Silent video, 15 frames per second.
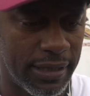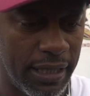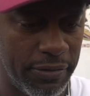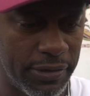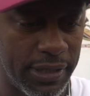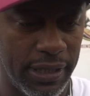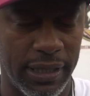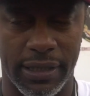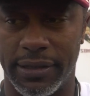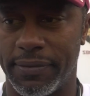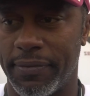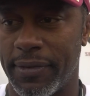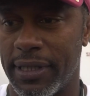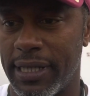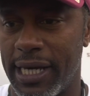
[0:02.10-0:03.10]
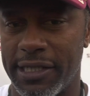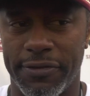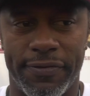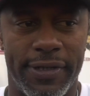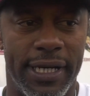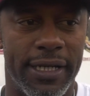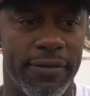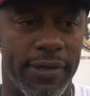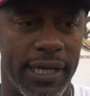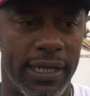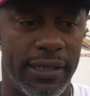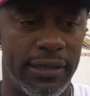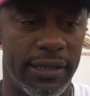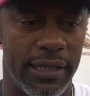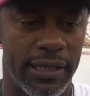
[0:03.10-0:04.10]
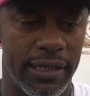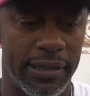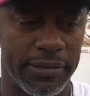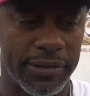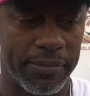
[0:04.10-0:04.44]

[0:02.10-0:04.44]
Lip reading: It was good. The guys were flying around.